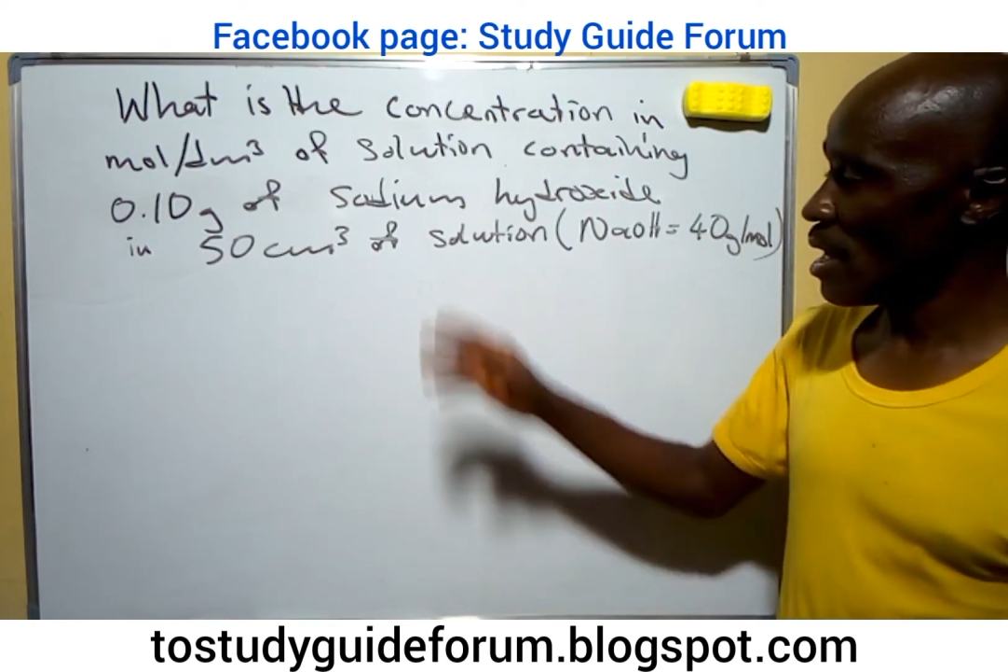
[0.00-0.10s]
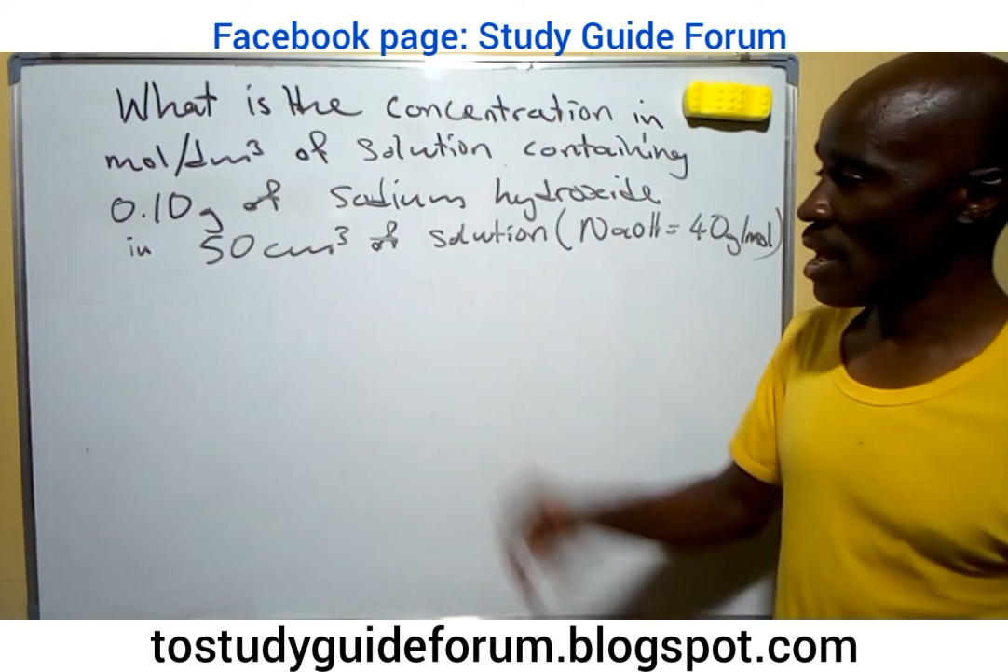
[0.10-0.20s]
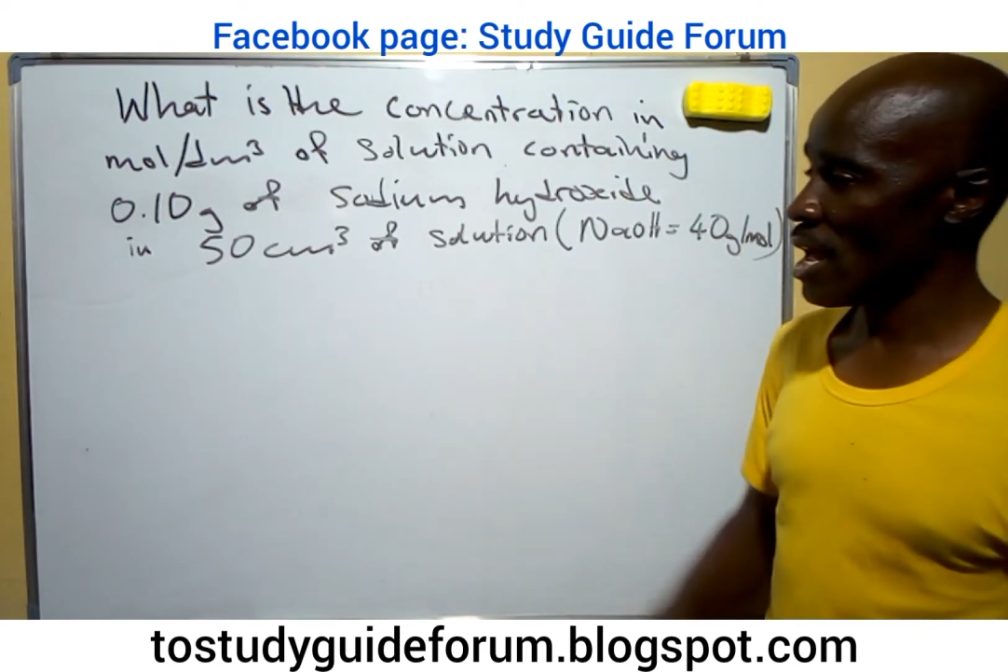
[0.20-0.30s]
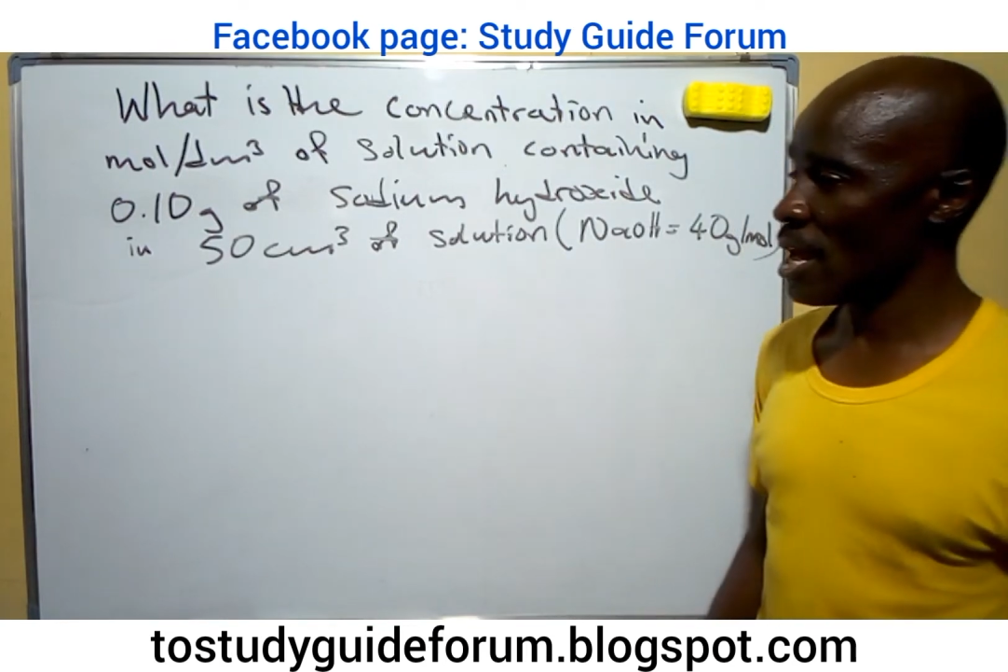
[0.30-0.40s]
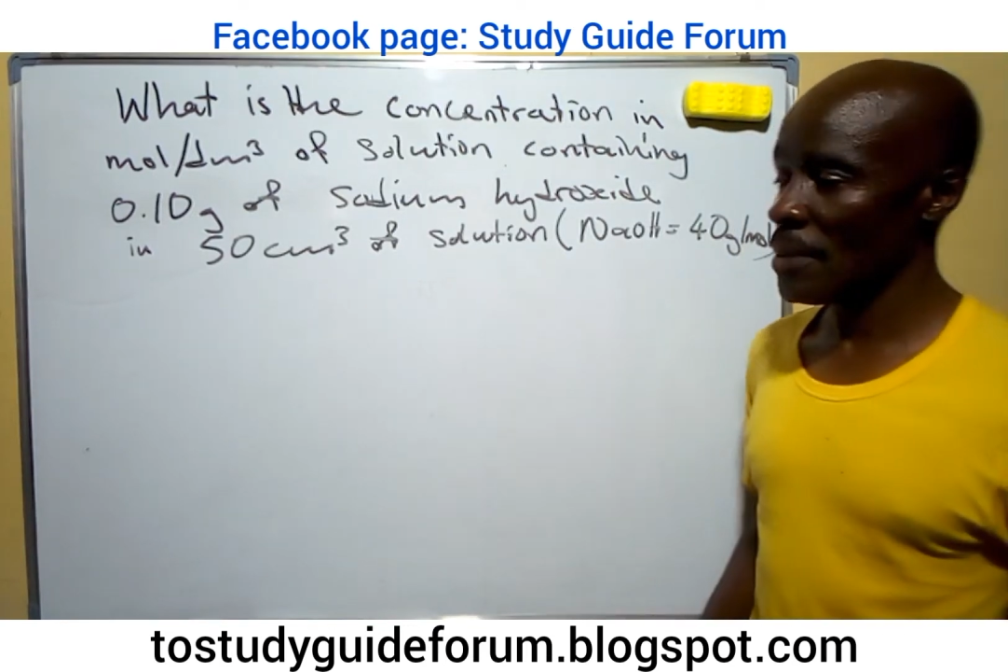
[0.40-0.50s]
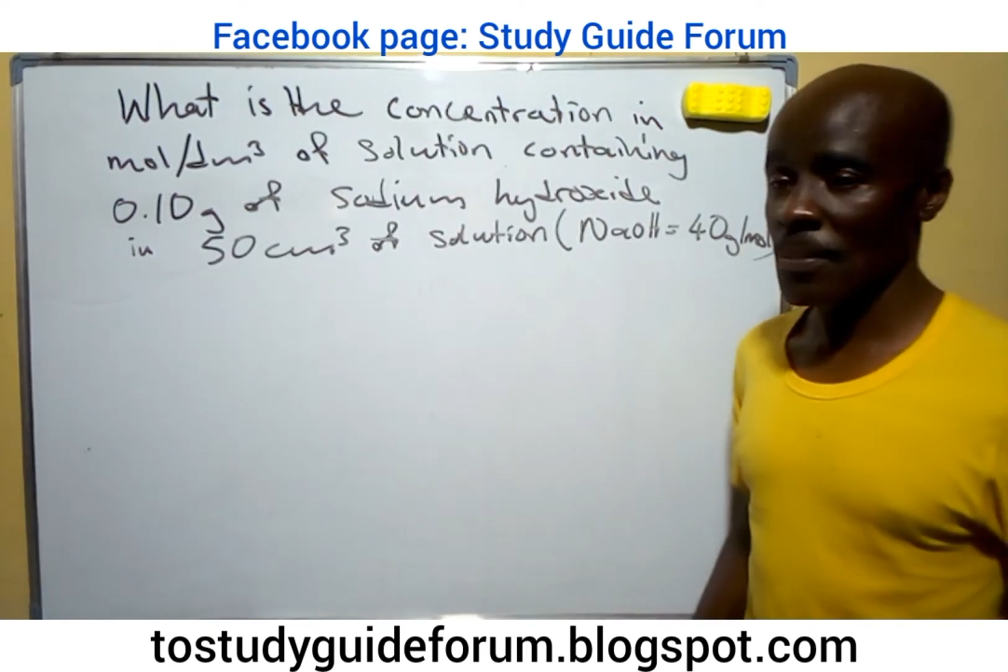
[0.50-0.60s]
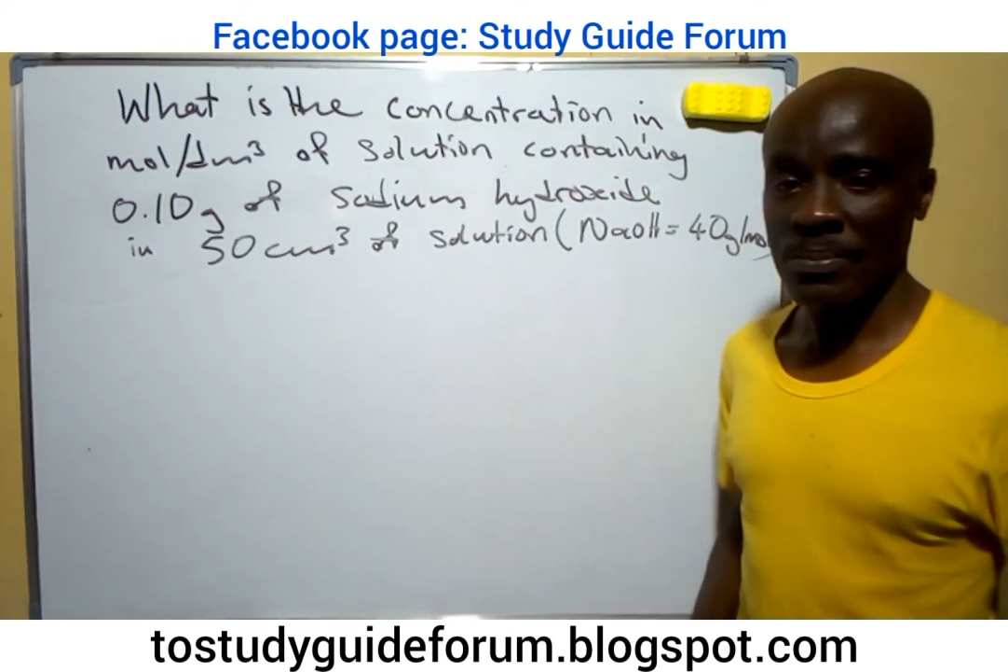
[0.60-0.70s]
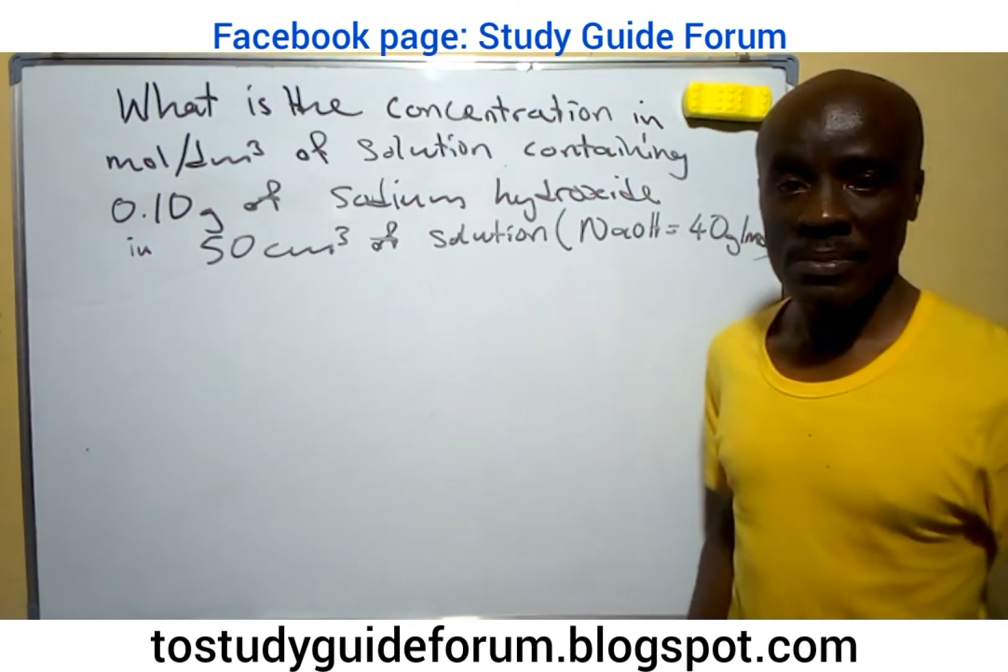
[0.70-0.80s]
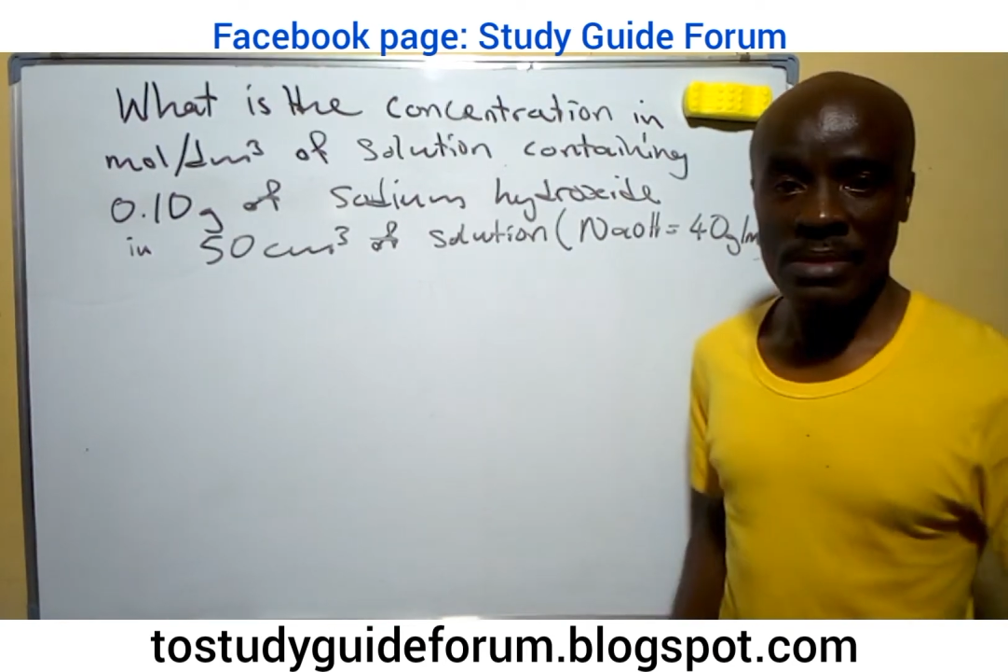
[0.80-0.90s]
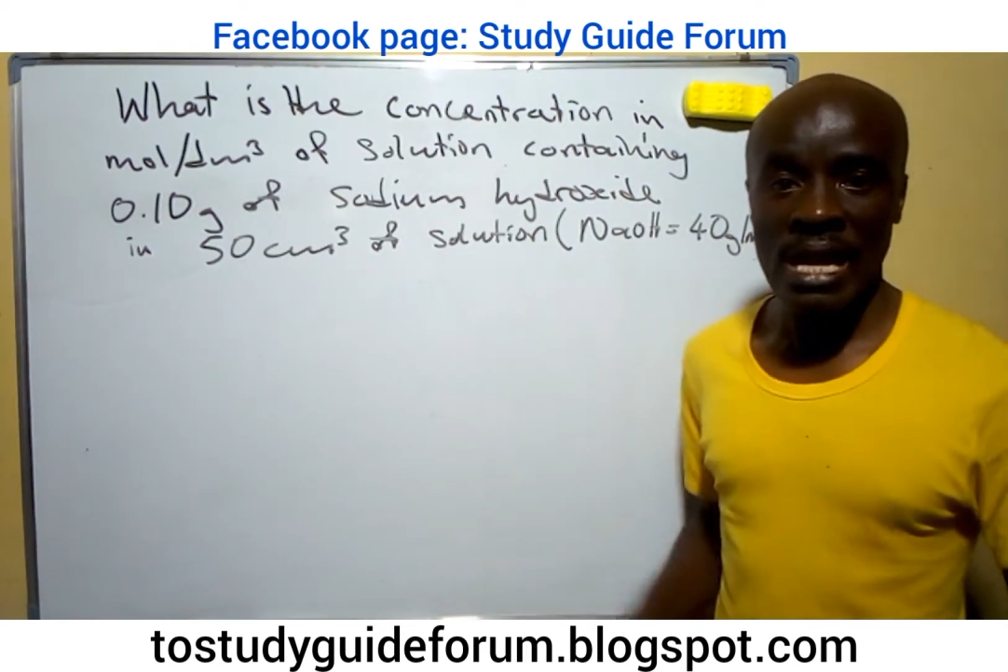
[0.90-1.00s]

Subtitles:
the